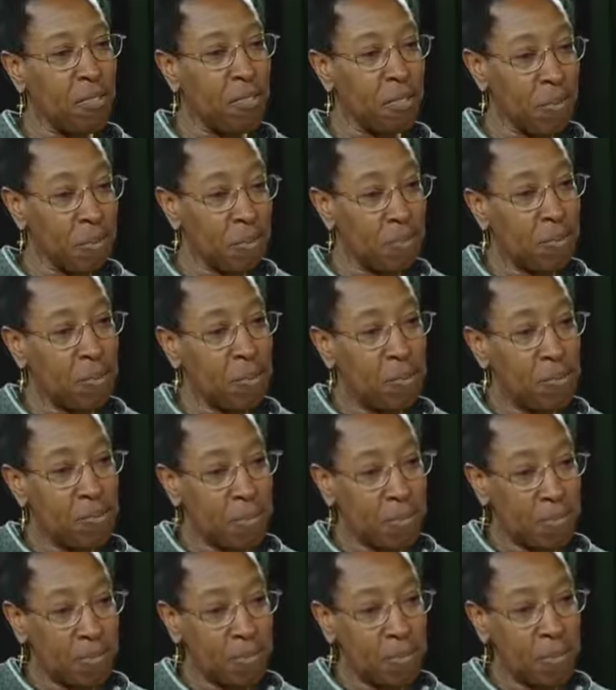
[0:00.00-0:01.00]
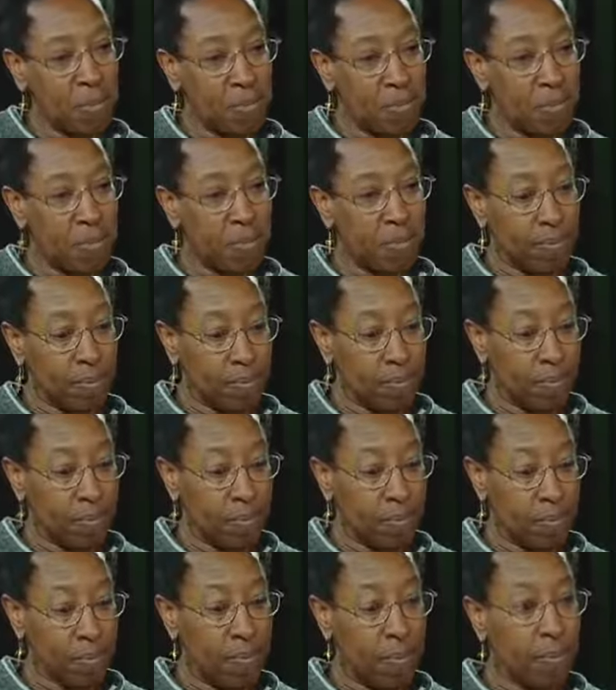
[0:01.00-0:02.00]
on a friendly and respectful
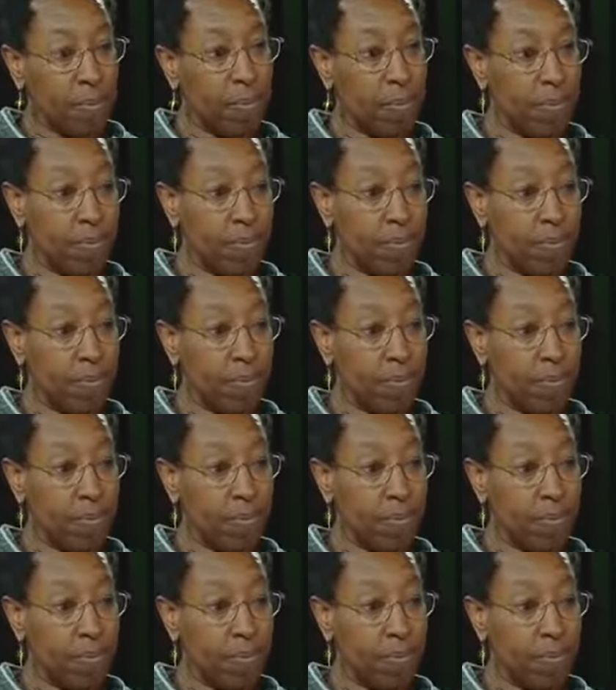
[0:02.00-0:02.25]
note.